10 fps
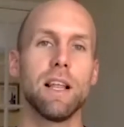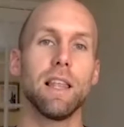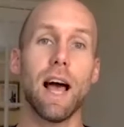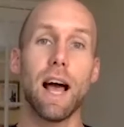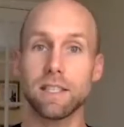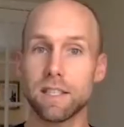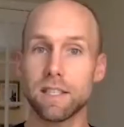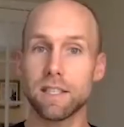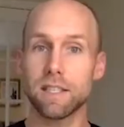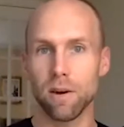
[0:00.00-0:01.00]

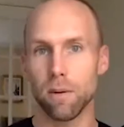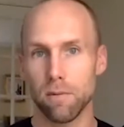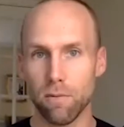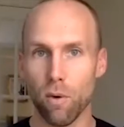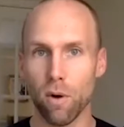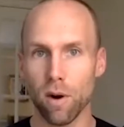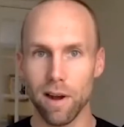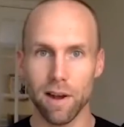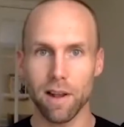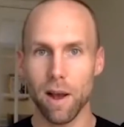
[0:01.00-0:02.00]
last year for
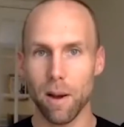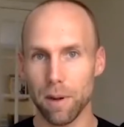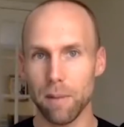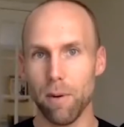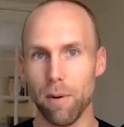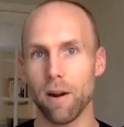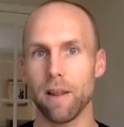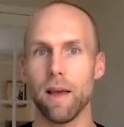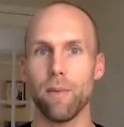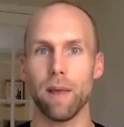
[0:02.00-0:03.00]
a company party
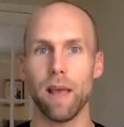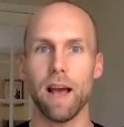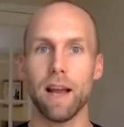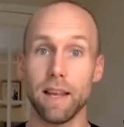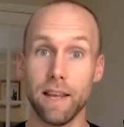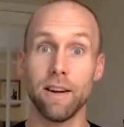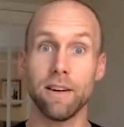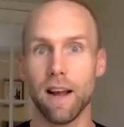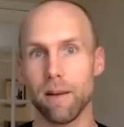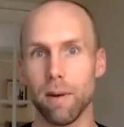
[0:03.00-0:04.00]
that we had
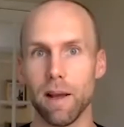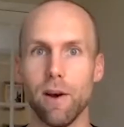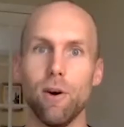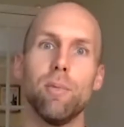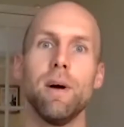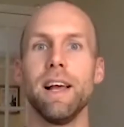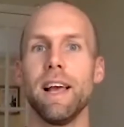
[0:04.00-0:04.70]
here at my home.